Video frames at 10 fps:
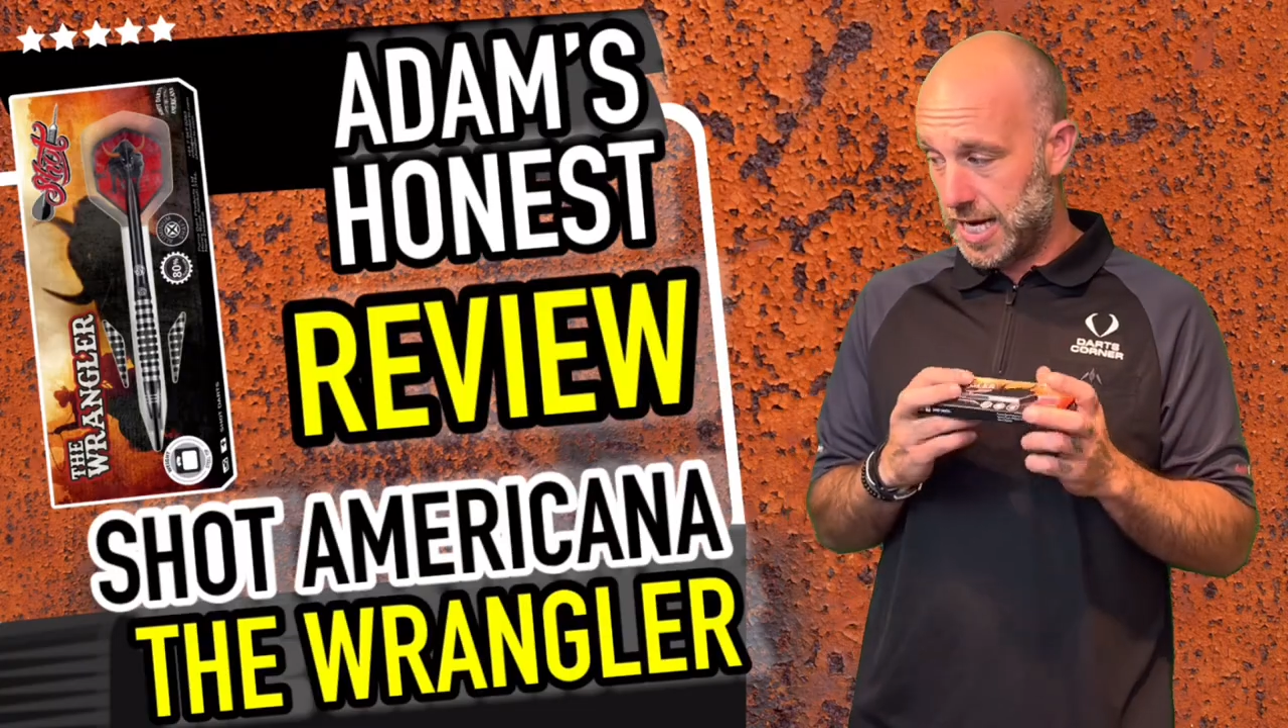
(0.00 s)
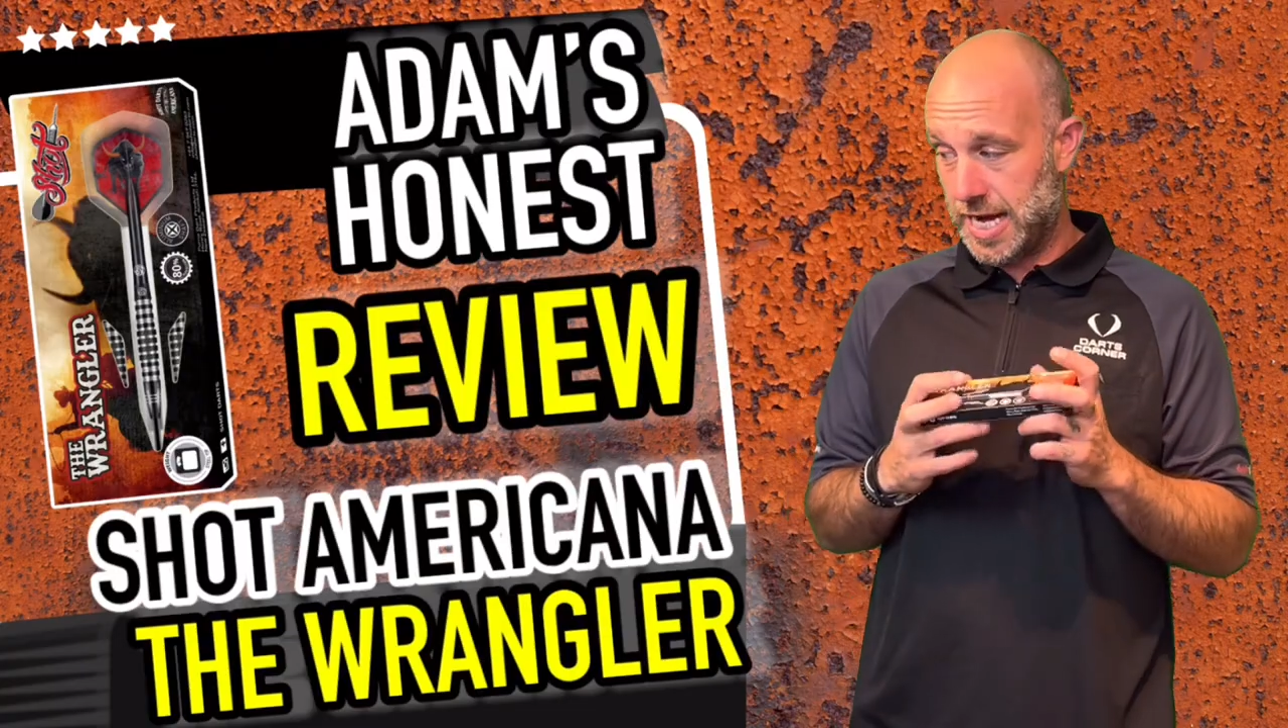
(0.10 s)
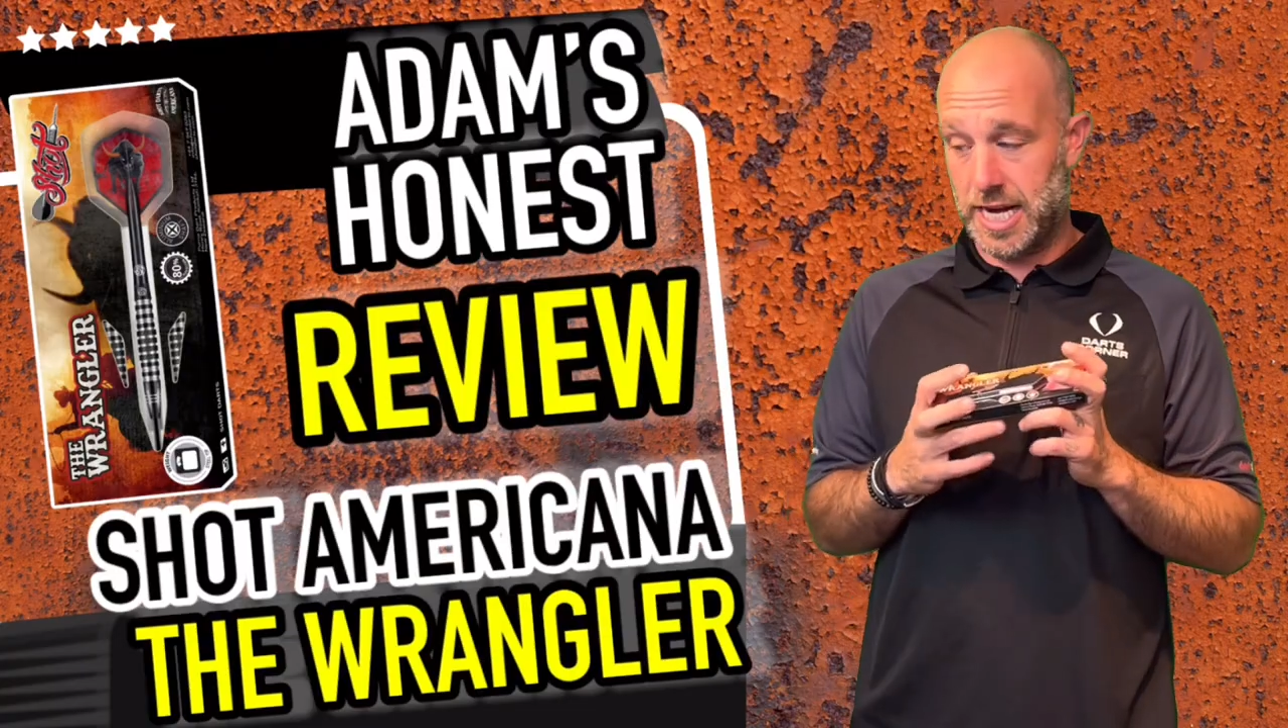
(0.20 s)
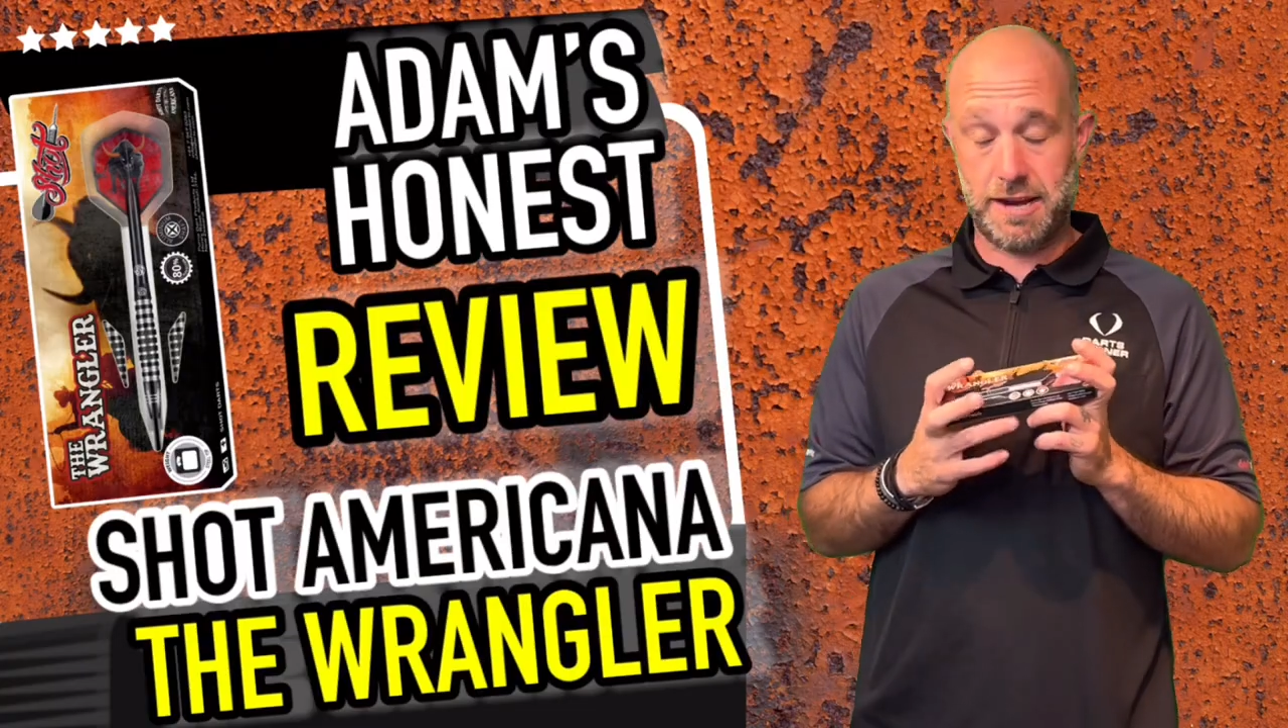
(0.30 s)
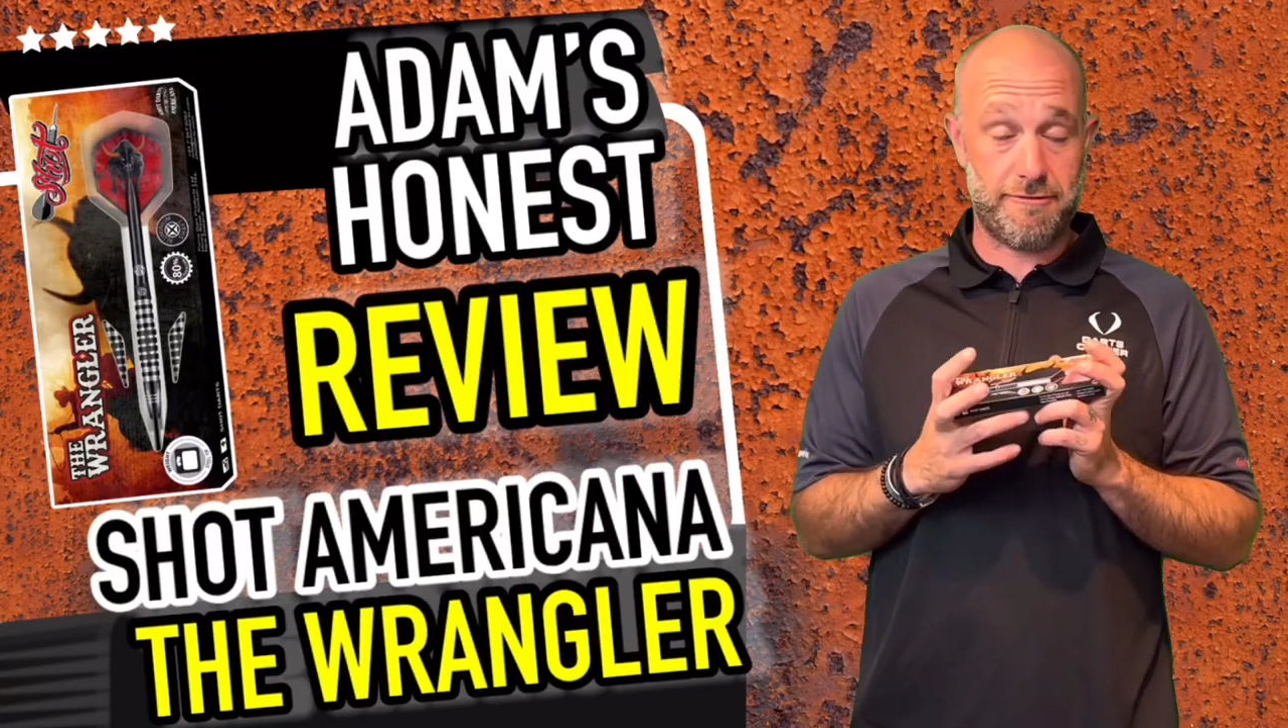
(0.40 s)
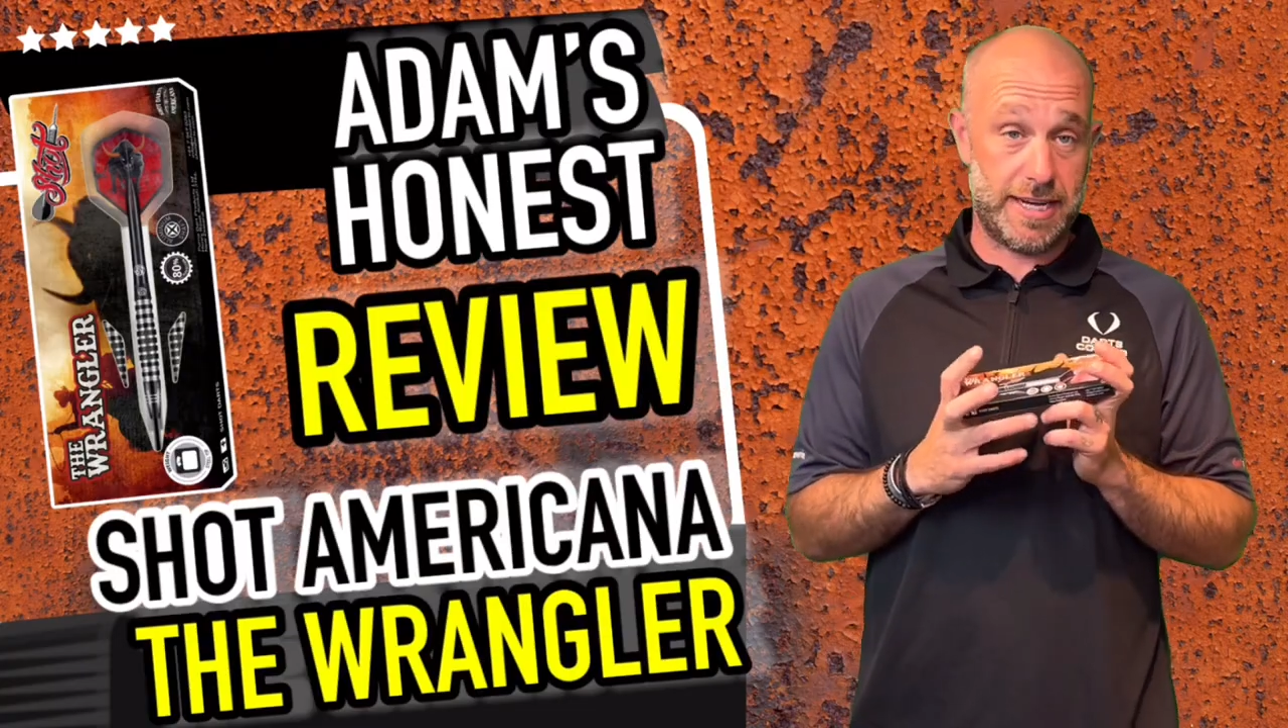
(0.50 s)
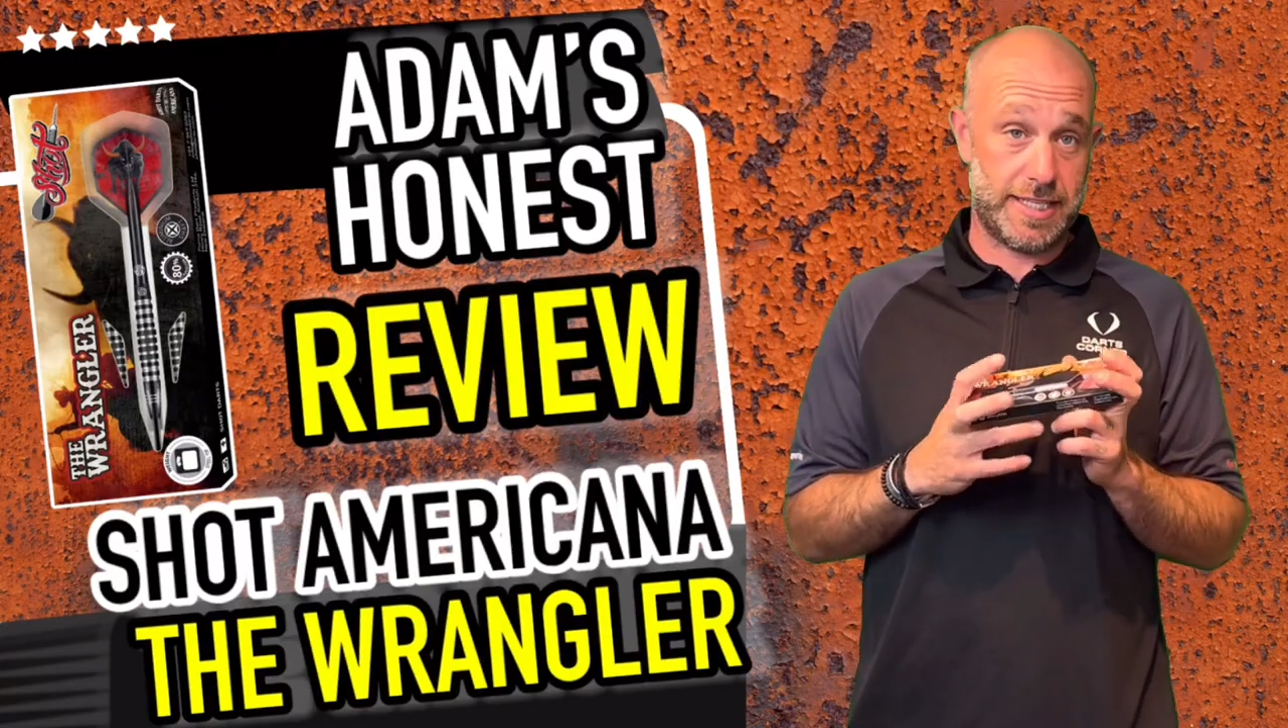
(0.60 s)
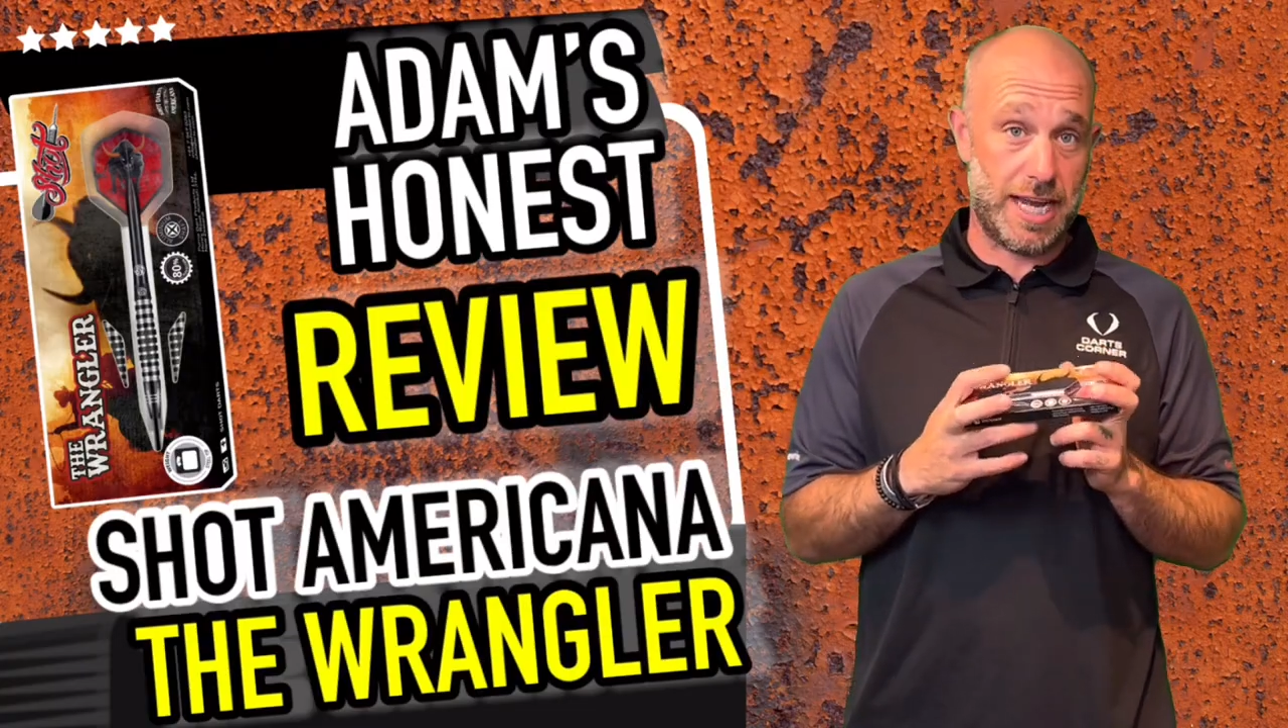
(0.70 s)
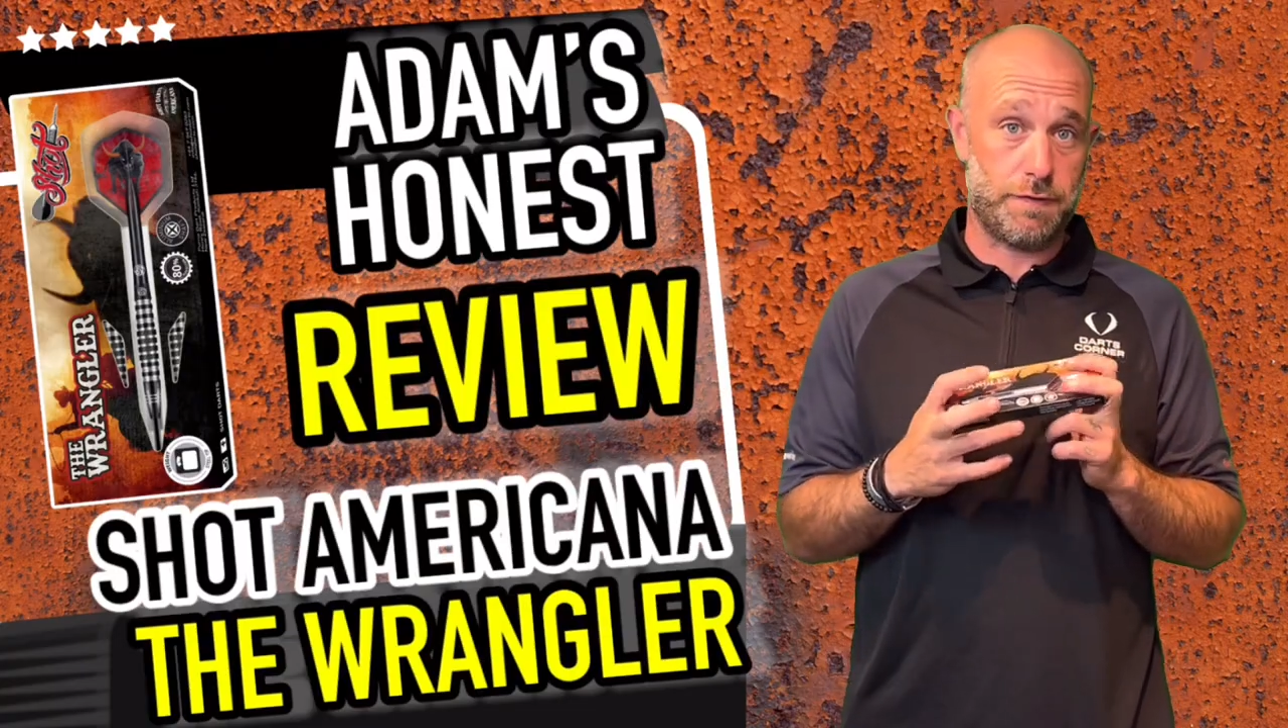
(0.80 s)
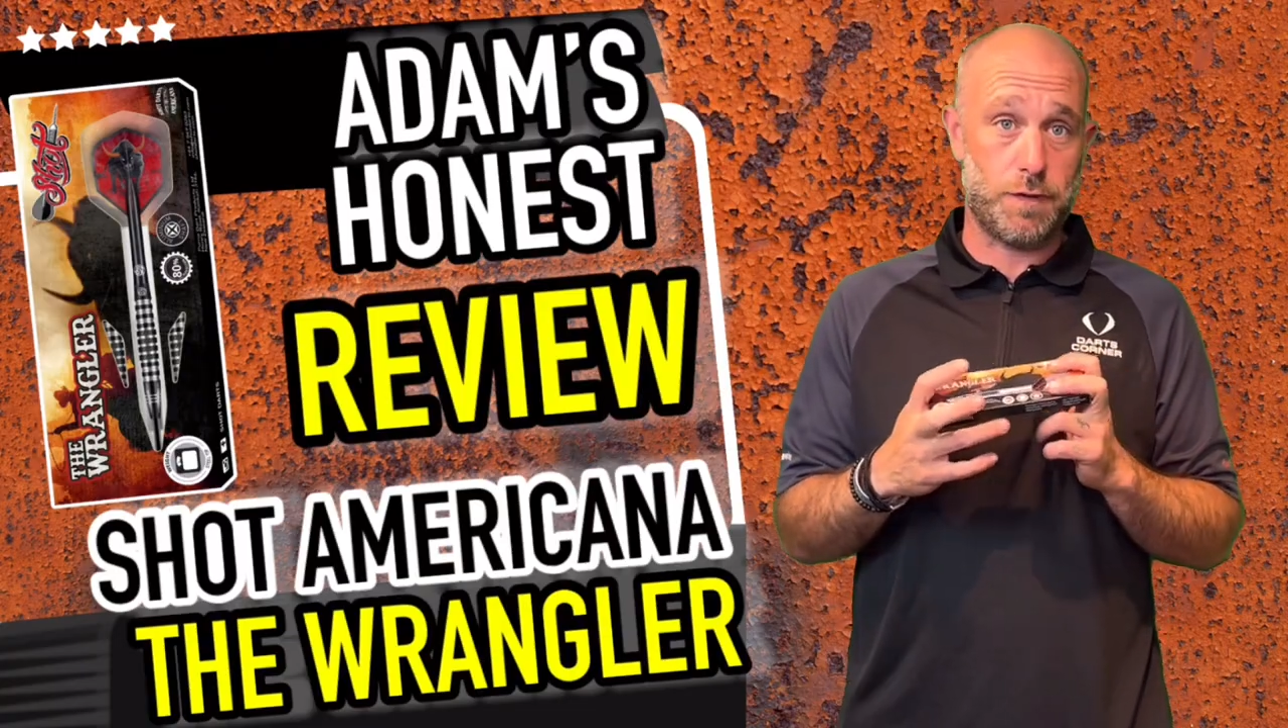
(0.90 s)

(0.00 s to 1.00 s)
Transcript: and they retail